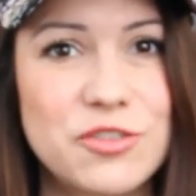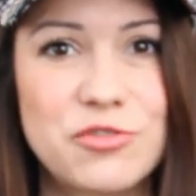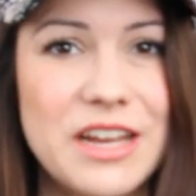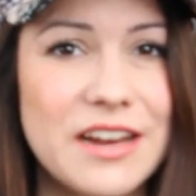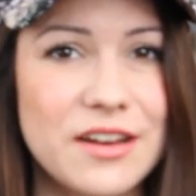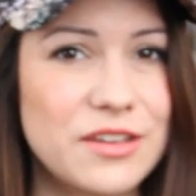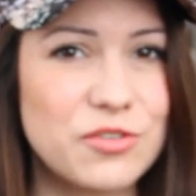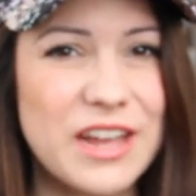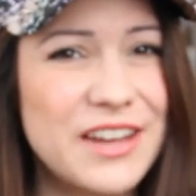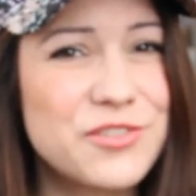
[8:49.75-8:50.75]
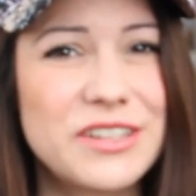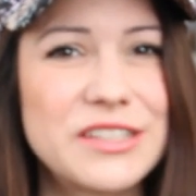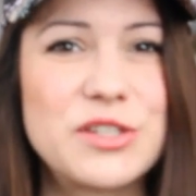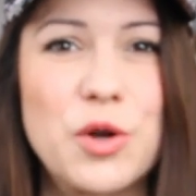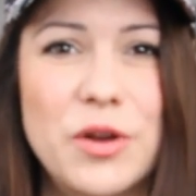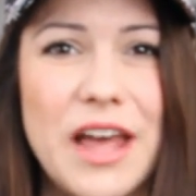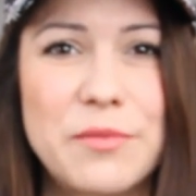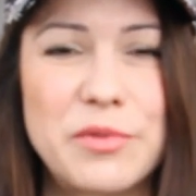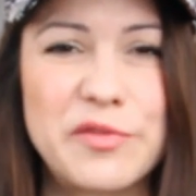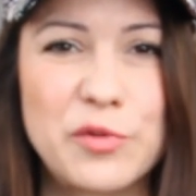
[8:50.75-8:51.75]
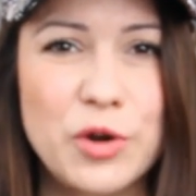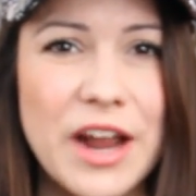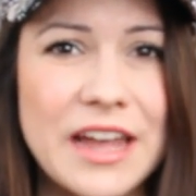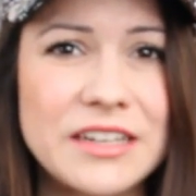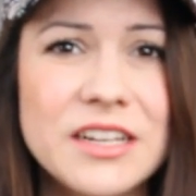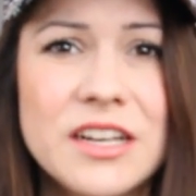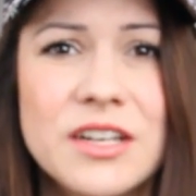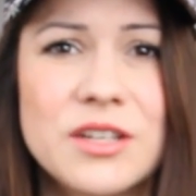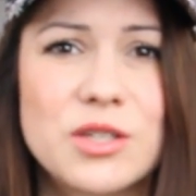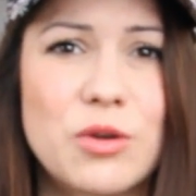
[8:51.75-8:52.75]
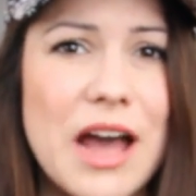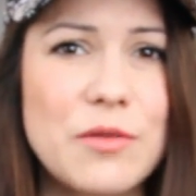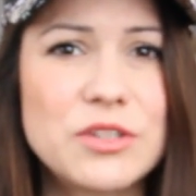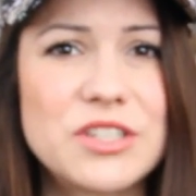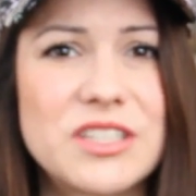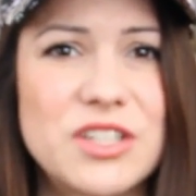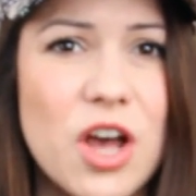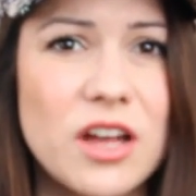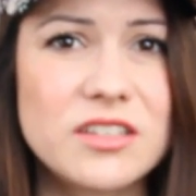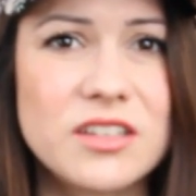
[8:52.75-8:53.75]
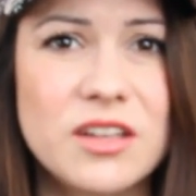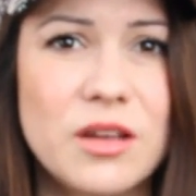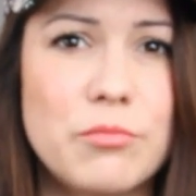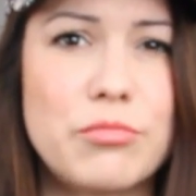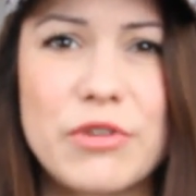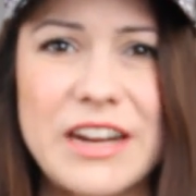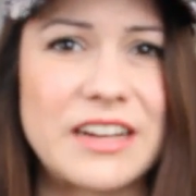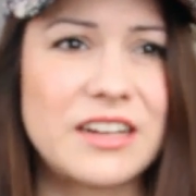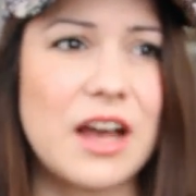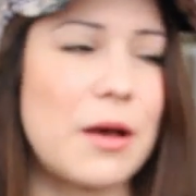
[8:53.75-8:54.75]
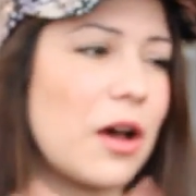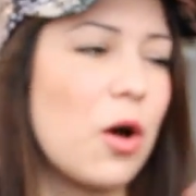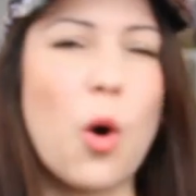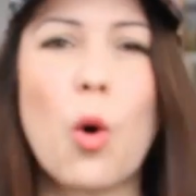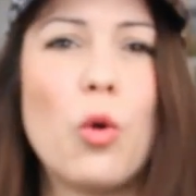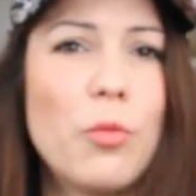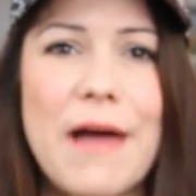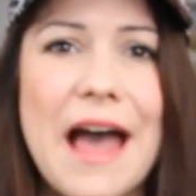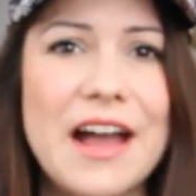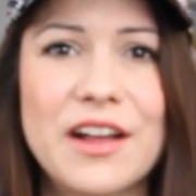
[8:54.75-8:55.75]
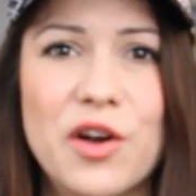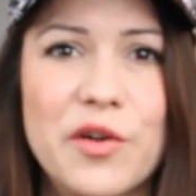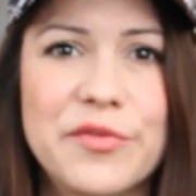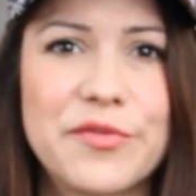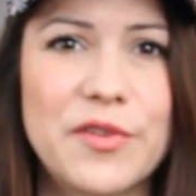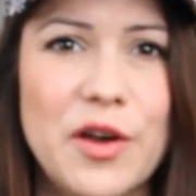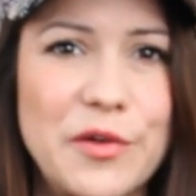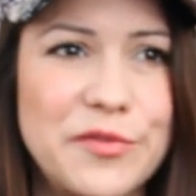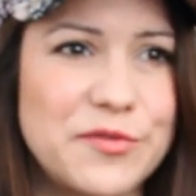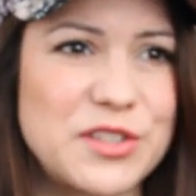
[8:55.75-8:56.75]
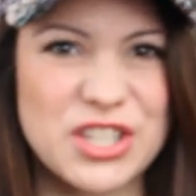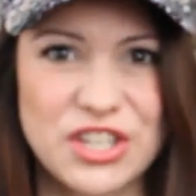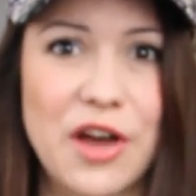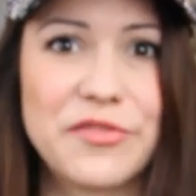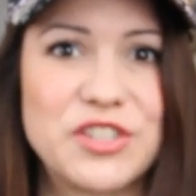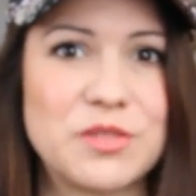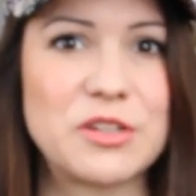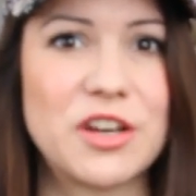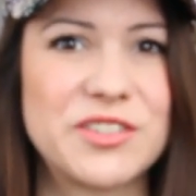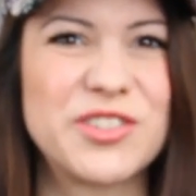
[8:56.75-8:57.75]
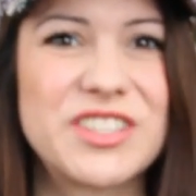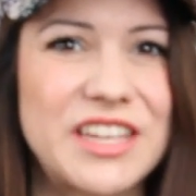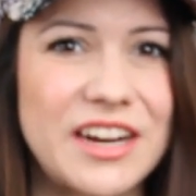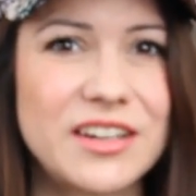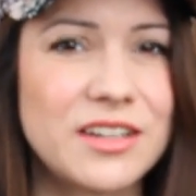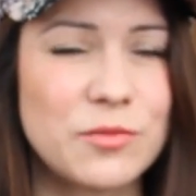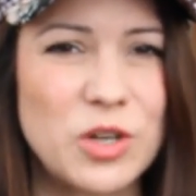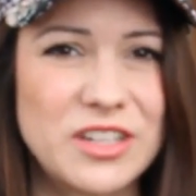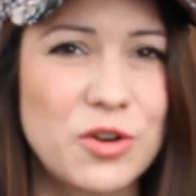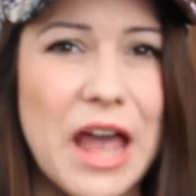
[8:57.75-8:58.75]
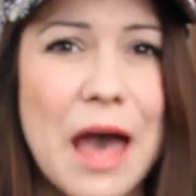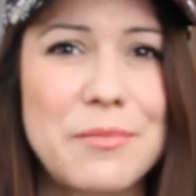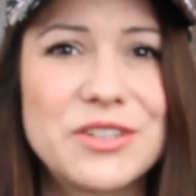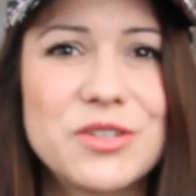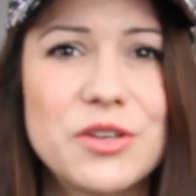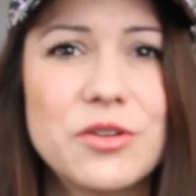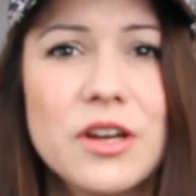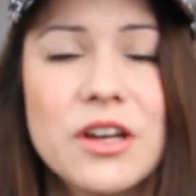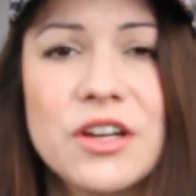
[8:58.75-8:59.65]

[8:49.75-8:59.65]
You can't really know that beforehand, so I would just not bring a whole bag of stuff just because you're scared what could happen to you.